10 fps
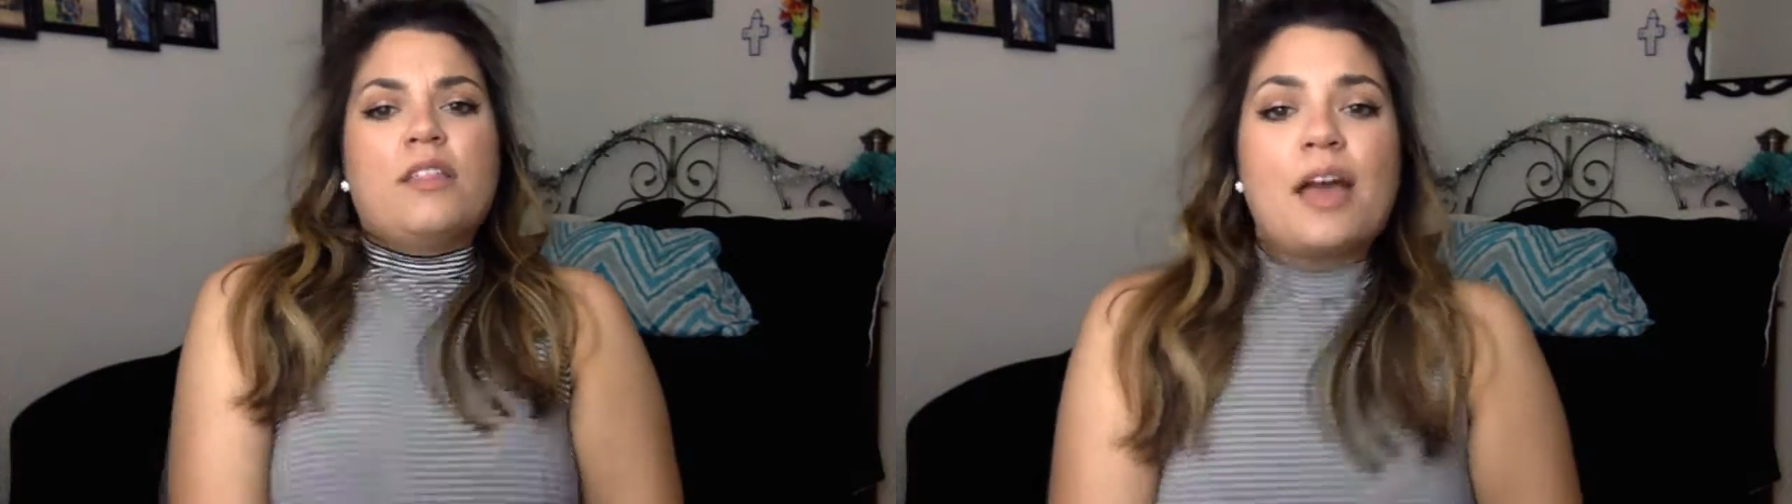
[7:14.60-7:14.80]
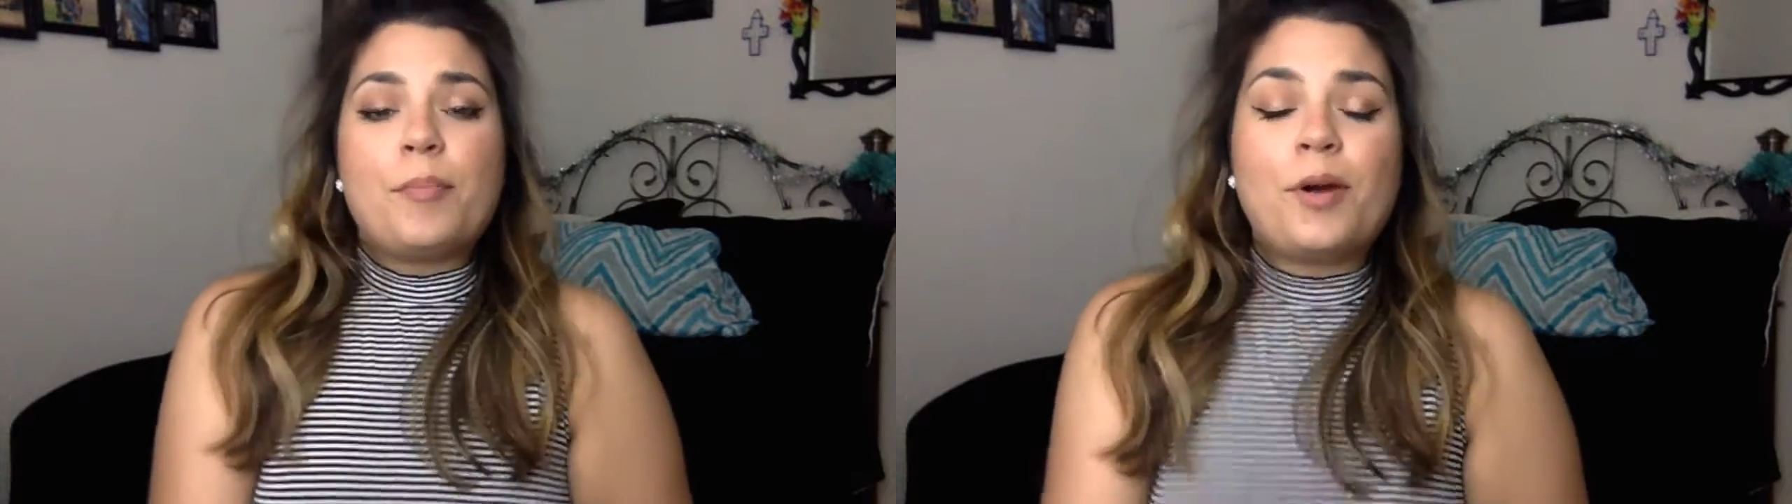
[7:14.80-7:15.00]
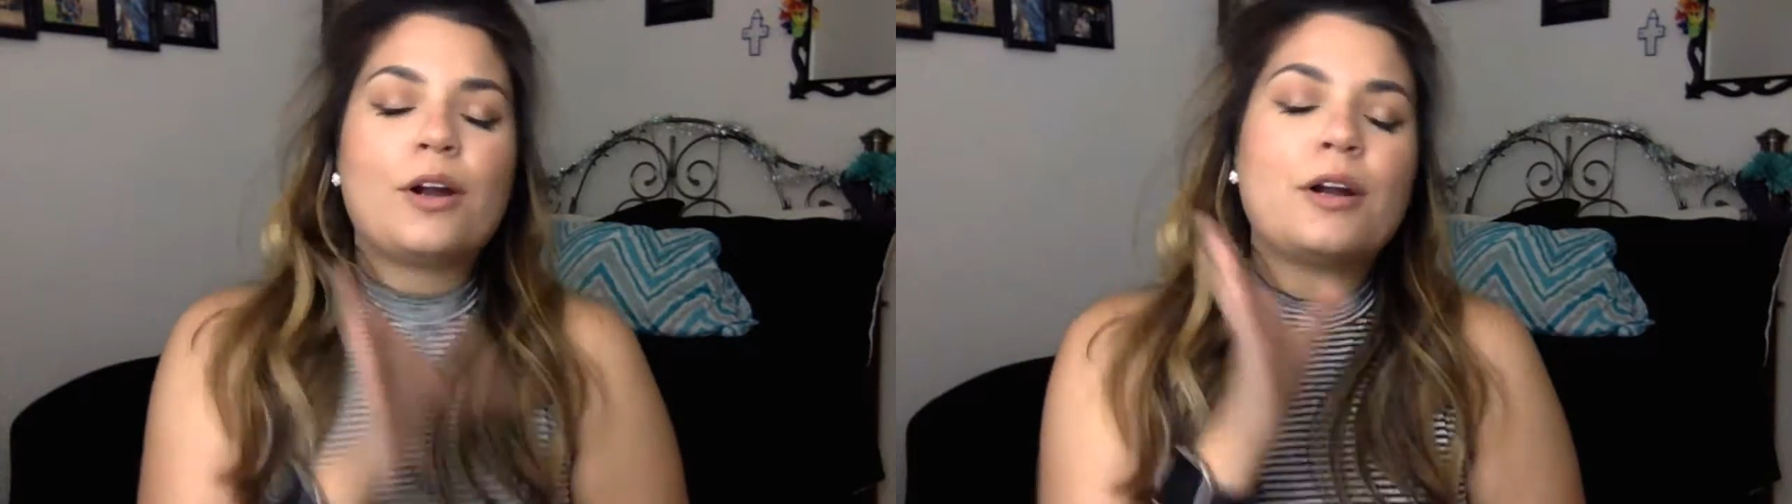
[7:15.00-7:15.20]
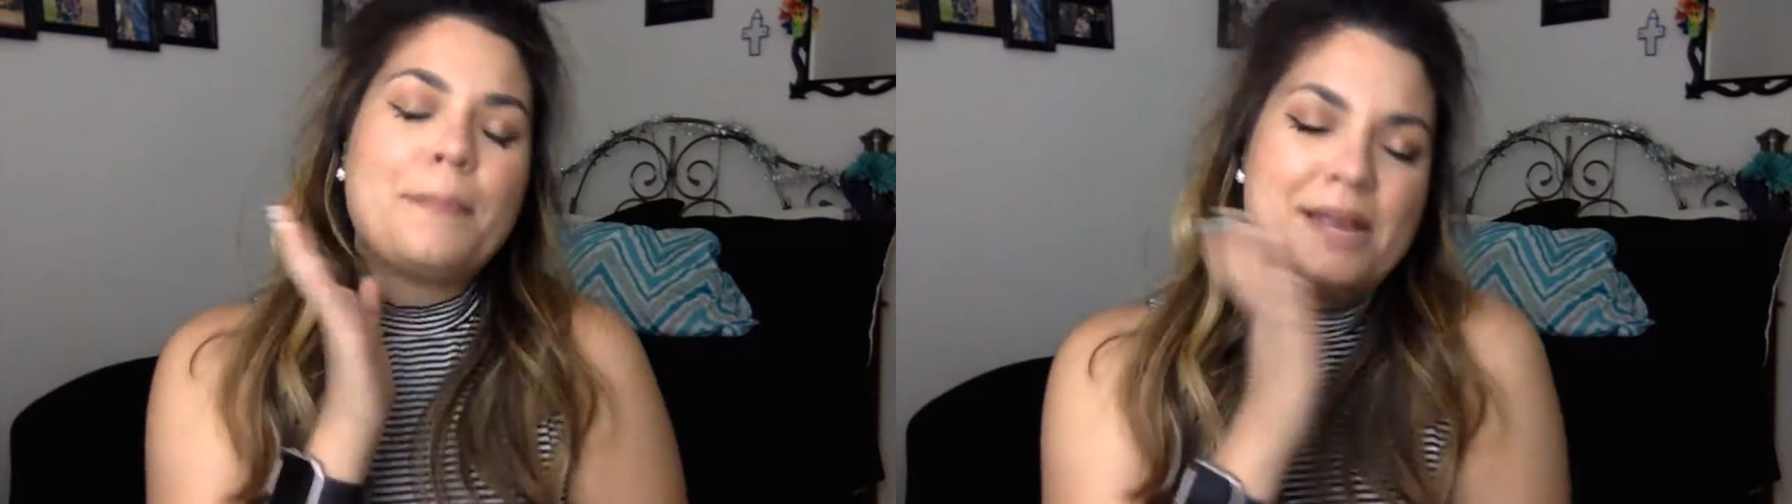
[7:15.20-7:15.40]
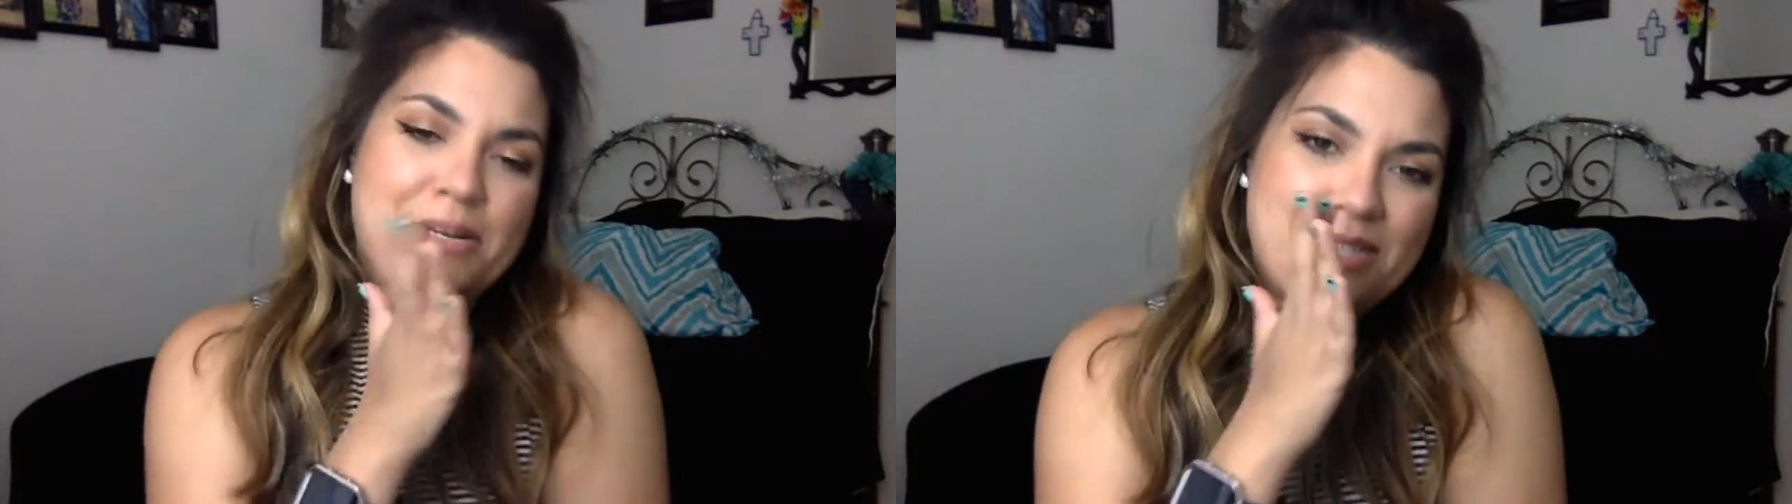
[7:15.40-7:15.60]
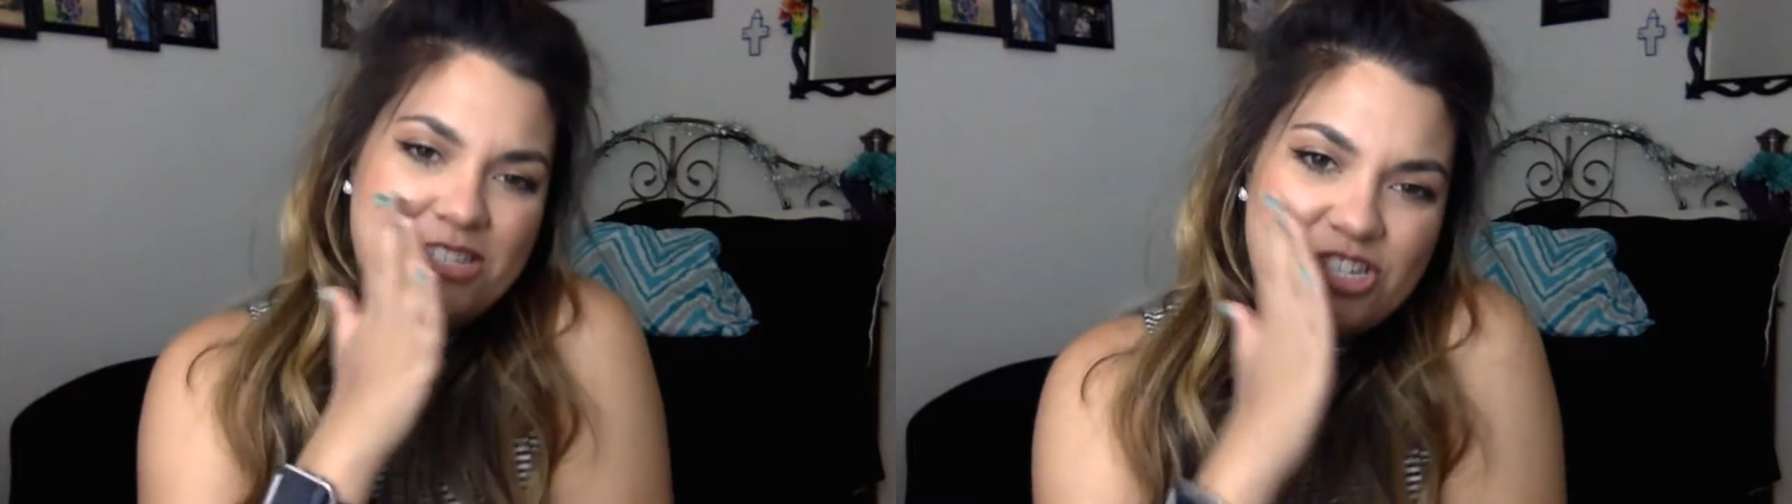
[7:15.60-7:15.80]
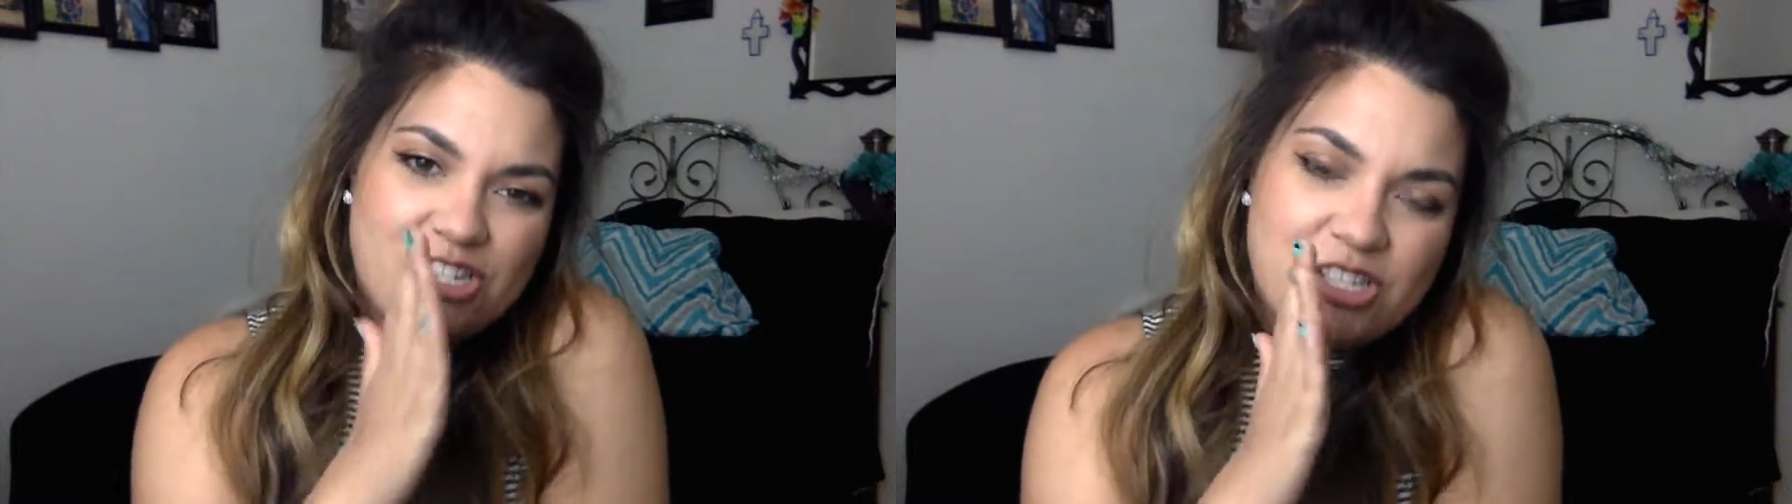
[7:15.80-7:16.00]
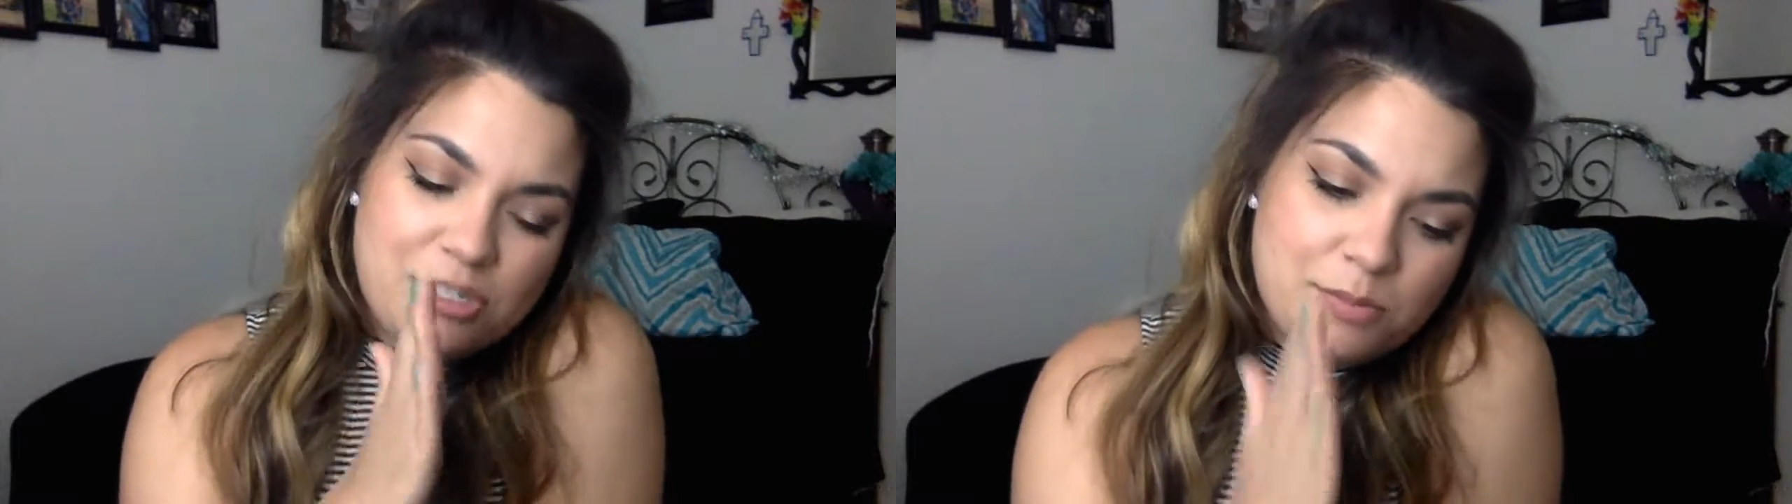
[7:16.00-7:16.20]
That part made me
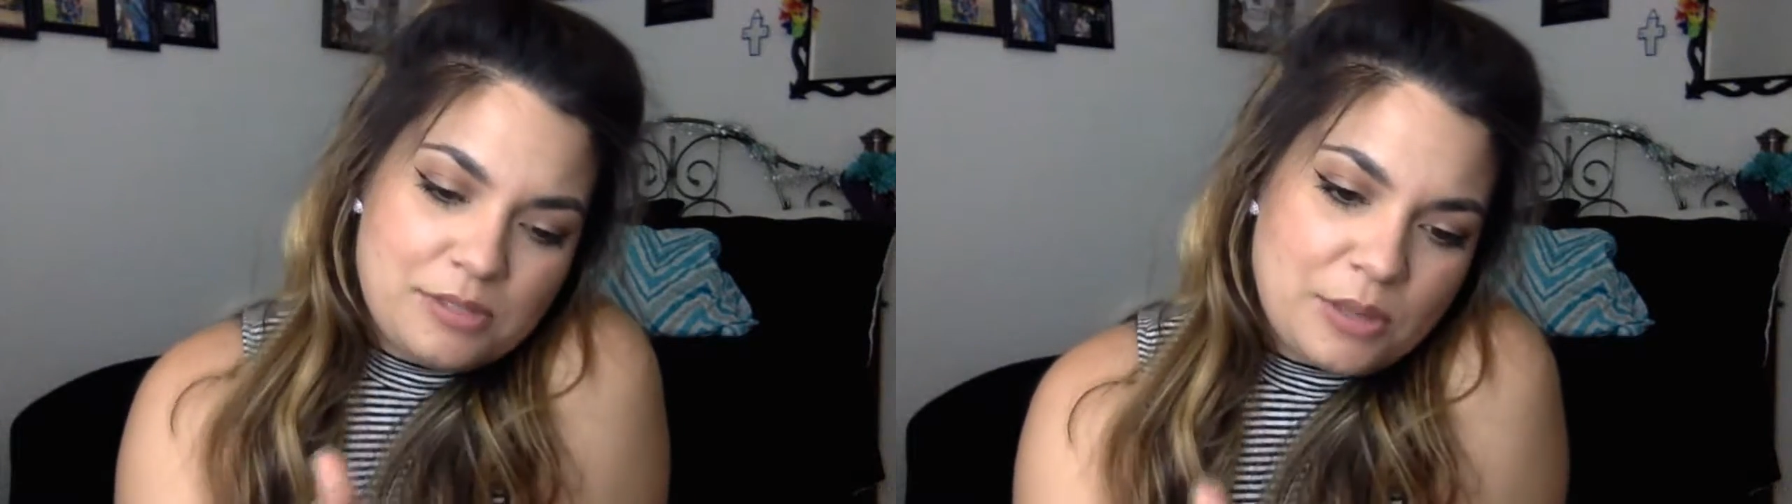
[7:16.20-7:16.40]
this.